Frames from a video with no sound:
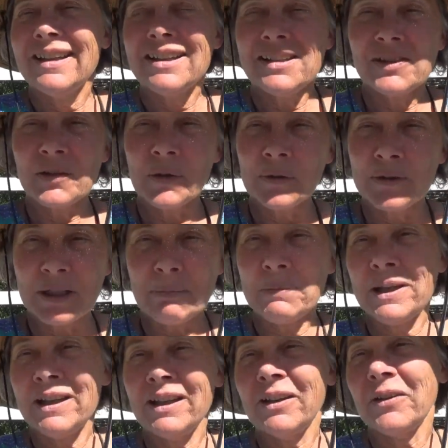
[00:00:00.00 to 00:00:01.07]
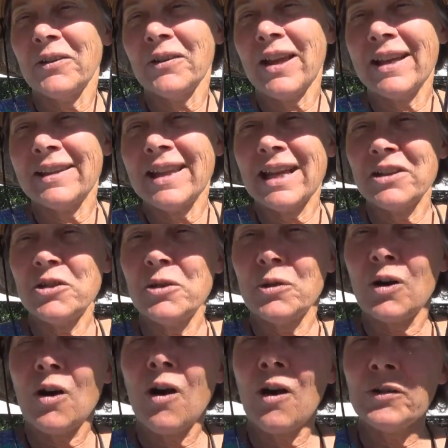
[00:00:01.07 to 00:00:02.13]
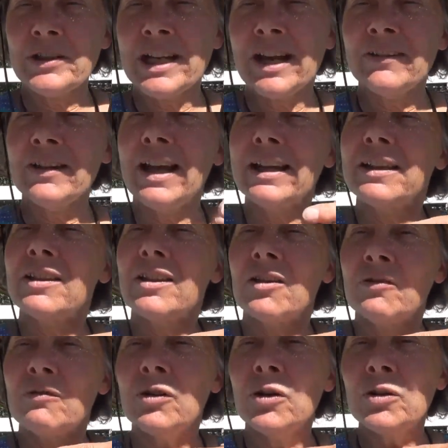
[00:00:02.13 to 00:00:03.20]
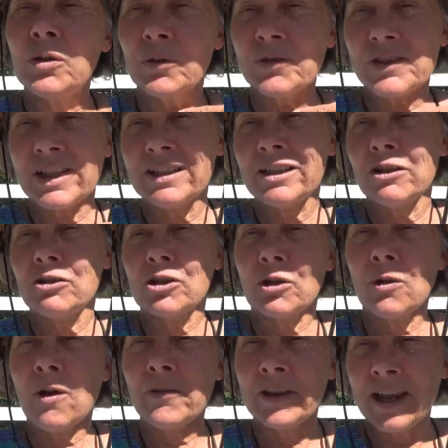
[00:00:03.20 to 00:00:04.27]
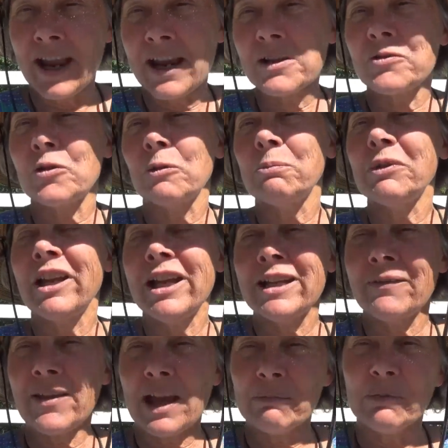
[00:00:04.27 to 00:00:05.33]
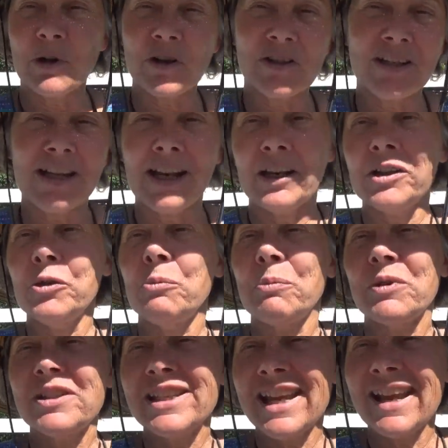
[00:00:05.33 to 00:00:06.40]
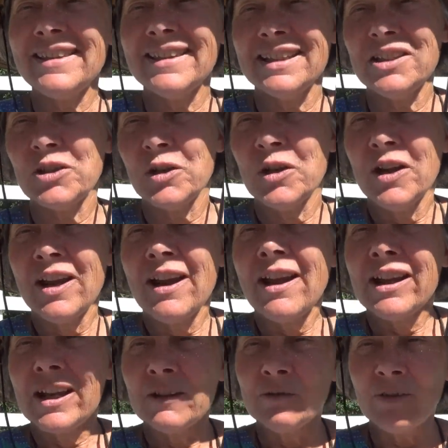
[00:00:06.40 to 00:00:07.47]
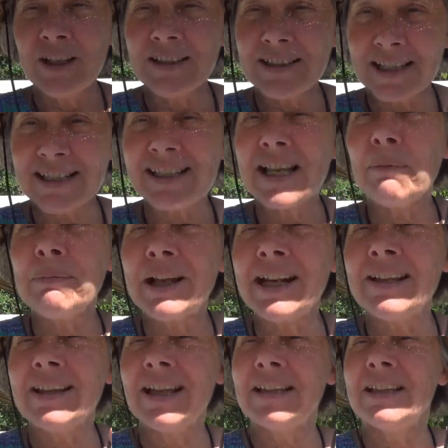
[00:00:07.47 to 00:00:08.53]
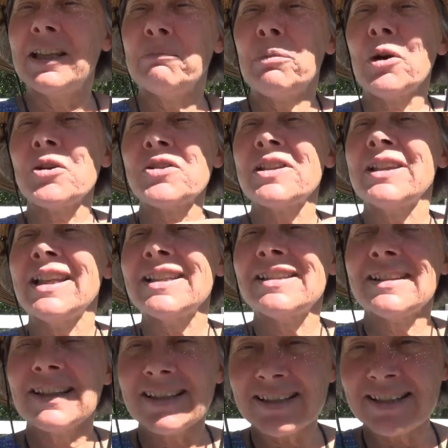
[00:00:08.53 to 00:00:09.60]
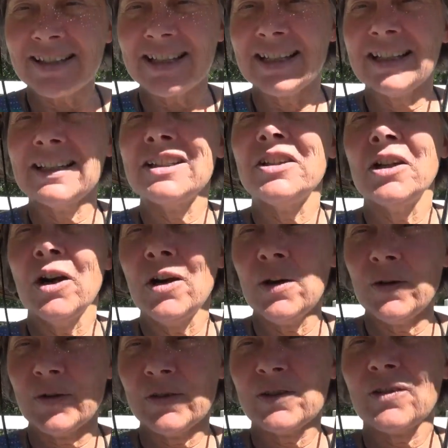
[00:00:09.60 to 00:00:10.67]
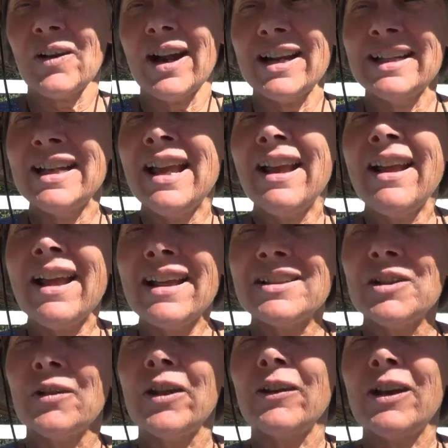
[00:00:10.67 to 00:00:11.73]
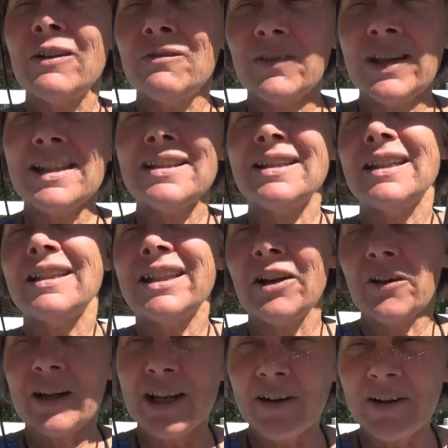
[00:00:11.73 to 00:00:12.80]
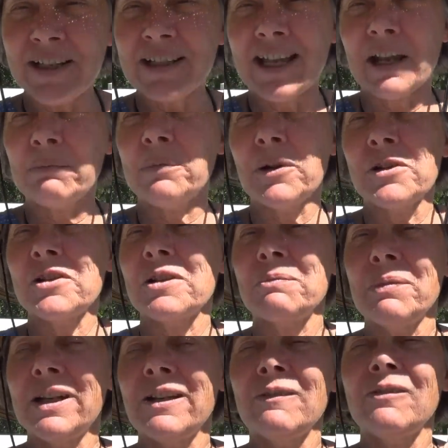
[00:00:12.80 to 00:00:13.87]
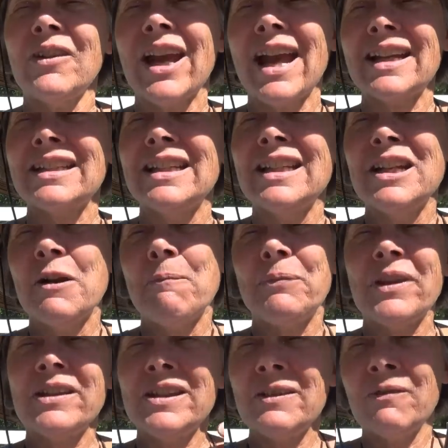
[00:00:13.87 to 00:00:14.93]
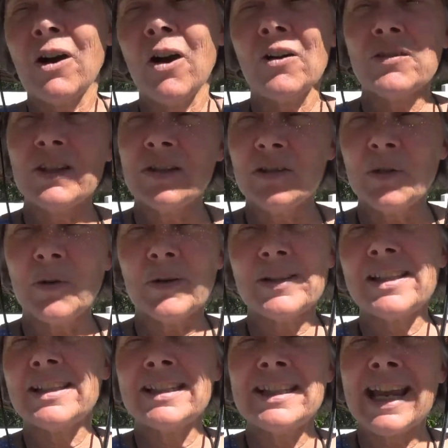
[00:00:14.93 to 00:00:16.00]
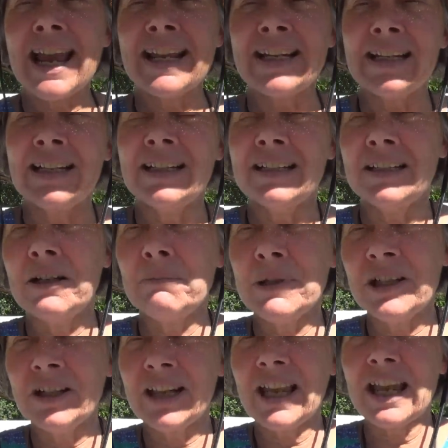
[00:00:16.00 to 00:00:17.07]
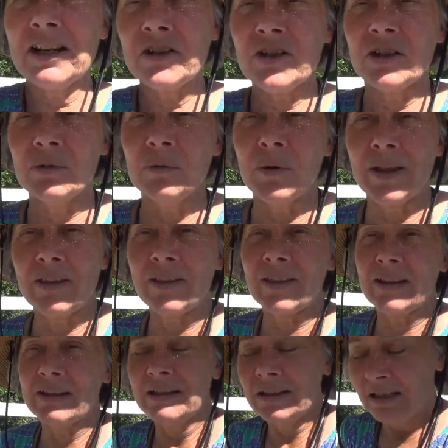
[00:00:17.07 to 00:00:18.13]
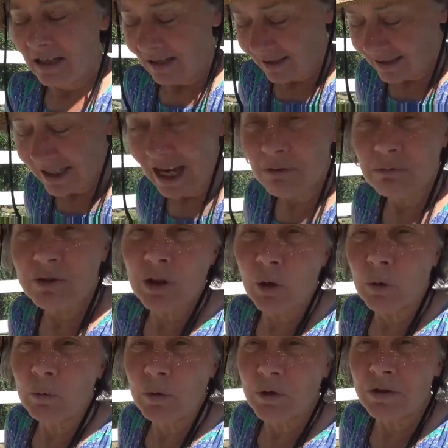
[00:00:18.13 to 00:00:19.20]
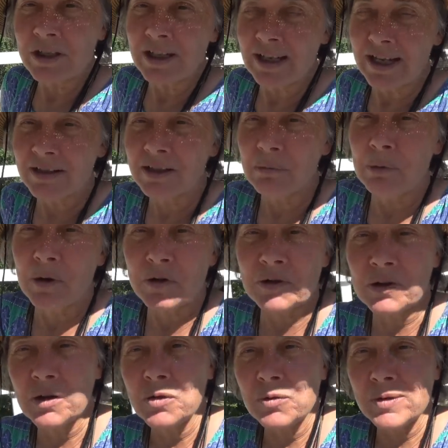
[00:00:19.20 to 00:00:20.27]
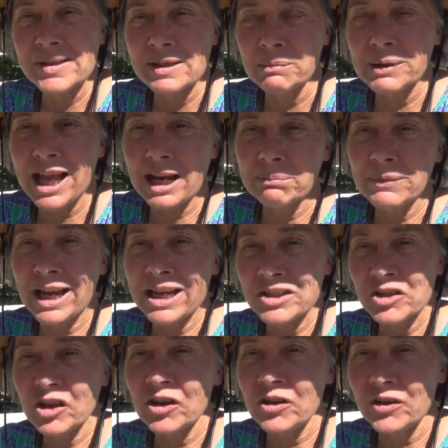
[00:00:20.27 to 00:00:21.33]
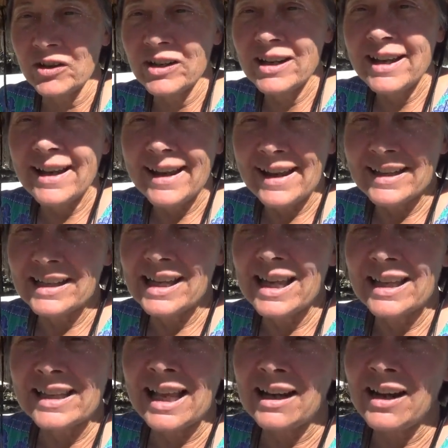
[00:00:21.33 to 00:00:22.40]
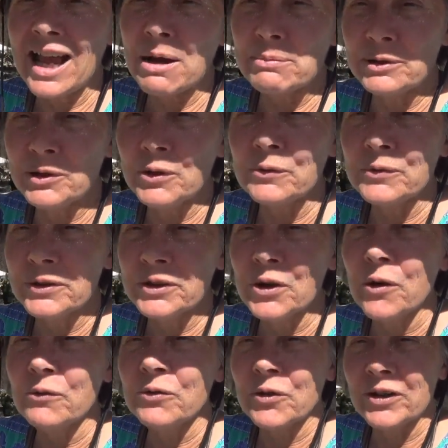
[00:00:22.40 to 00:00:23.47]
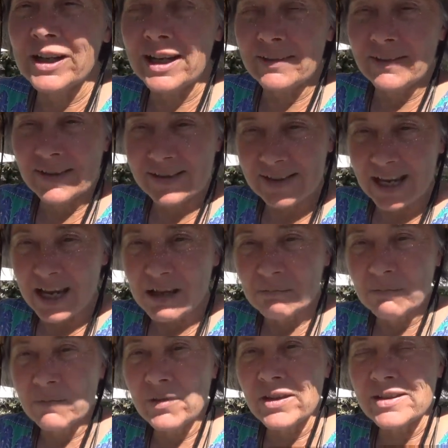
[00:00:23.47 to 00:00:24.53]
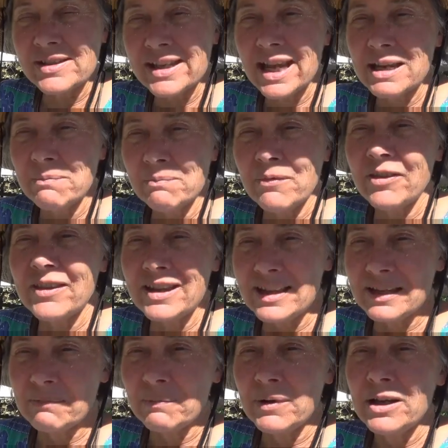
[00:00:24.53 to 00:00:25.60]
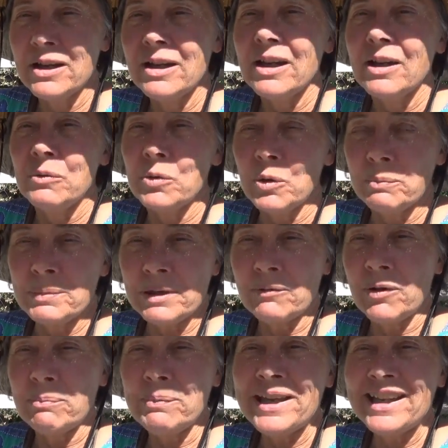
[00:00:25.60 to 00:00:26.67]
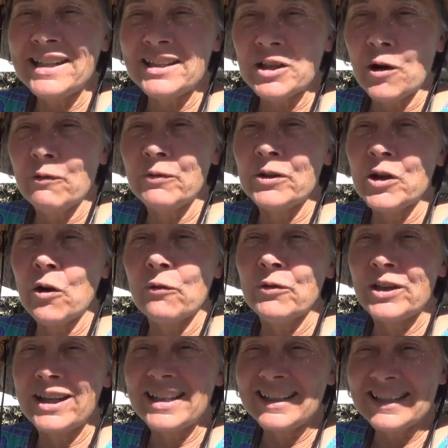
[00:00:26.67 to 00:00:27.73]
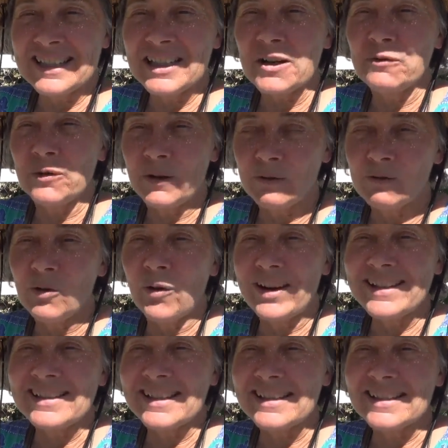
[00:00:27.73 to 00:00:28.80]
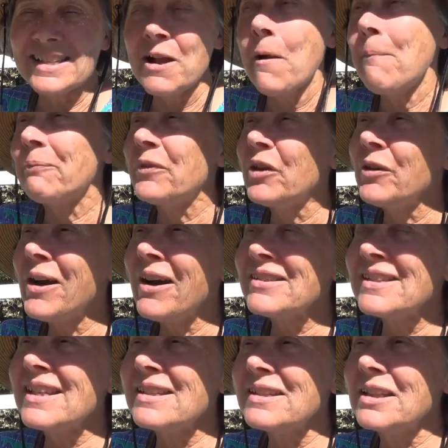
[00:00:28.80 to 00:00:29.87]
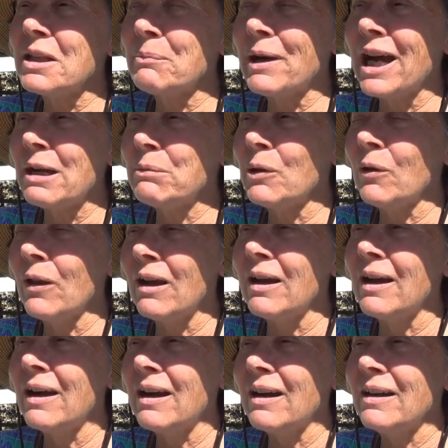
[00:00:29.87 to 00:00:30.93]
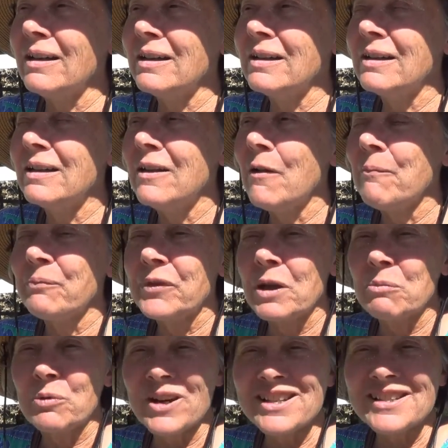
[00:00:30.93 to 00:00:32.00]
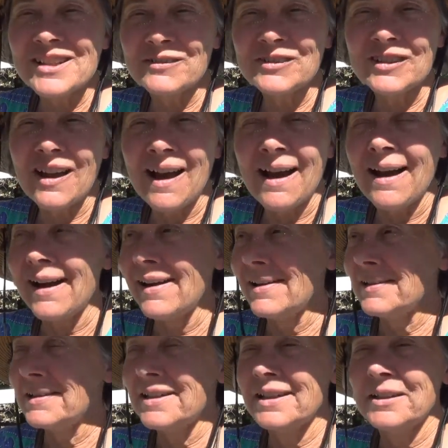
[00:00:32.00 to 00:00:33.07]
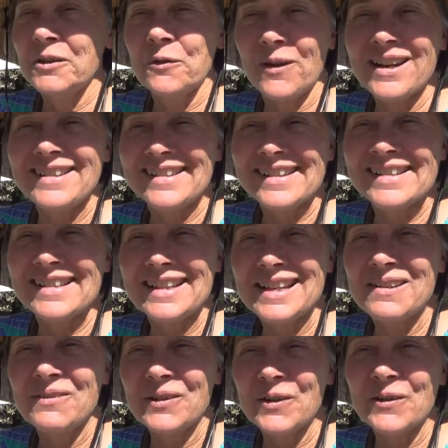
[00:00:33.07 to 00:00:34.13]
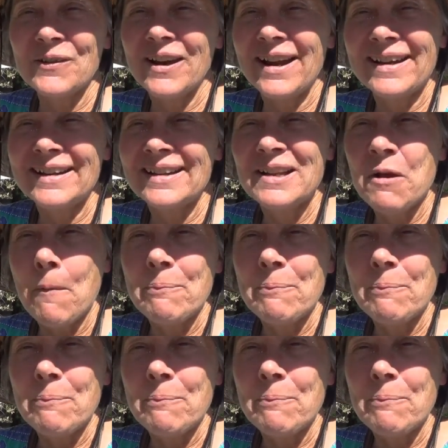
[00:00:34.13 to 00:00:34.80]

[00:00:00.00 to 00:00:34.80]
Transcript: soul dipping, or like that. You call down like the vocal signature on the astral plane of that person, and you pretend that you convince that somebody that the person that's listening knows, right? And so they're convinced that they're hearing that person, but in fact it devolves into a satanic uh, communication with the uh, same soul wounding as the person who is the black magicker, and and that'll happen over and over again. The same the same theme will be repeated over and over again in different voices. You know how it says in the Bible. Uh, Prince of Lies and the Great Deceiver, right?